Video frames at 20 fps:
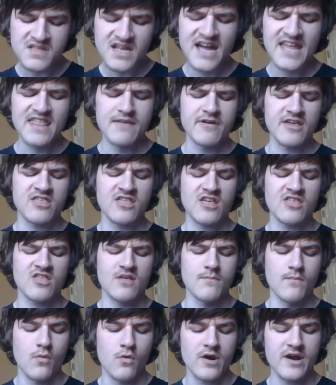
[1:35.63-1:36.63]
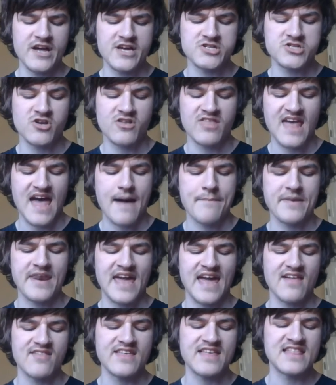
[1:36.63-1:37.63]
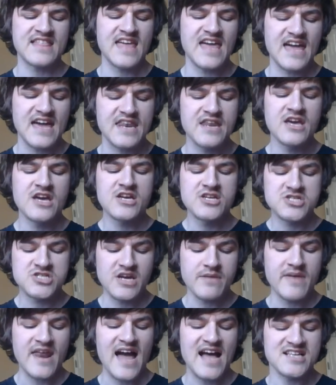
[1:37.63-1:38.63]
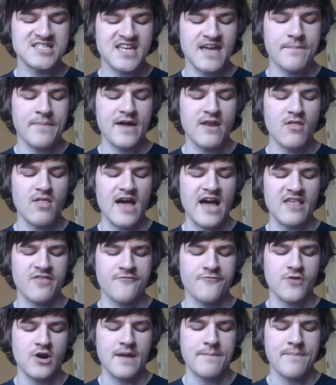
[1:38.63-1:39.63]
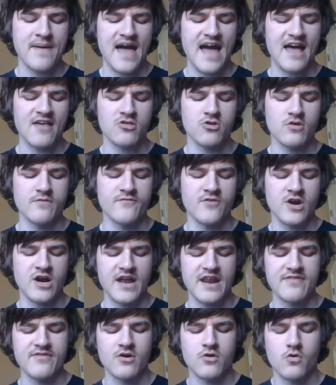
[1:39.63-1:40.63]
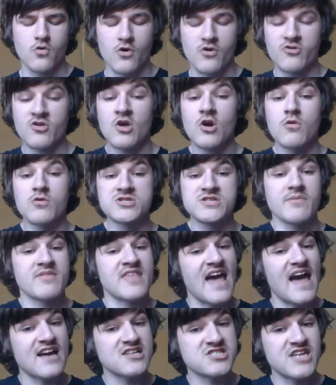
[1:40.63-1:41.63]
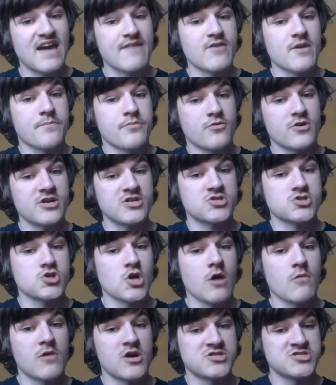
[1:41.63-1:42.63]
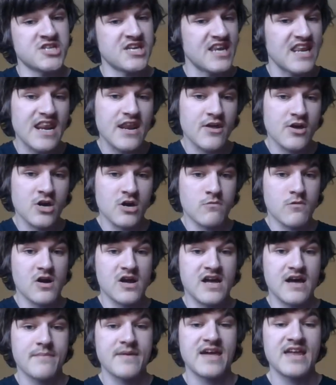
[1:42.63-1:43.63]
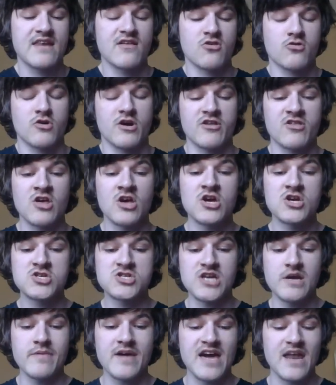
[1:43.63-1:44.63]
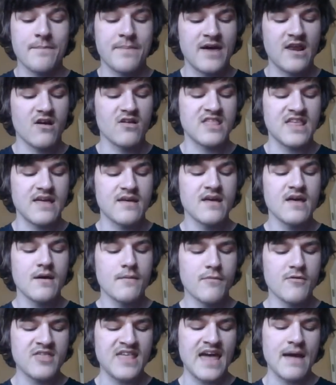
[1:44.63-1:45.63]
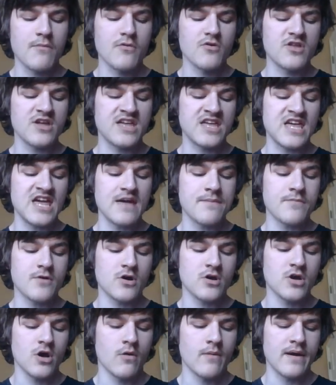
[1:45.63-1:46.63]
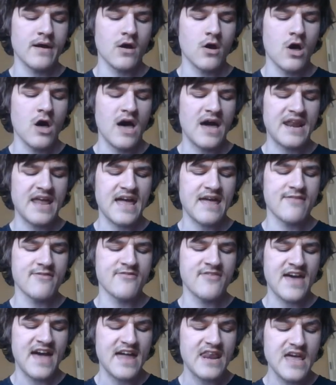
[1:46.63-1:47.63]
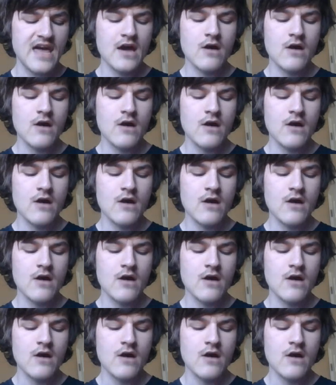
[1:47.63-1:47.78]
And then we see some more issues happen. Hailie Deegan, she would actually get penalized for a pass through for cutting the course when she was actually having a pretty strong run. She needed a good run coming in this race. She would get a penalty was able to keep going on. And then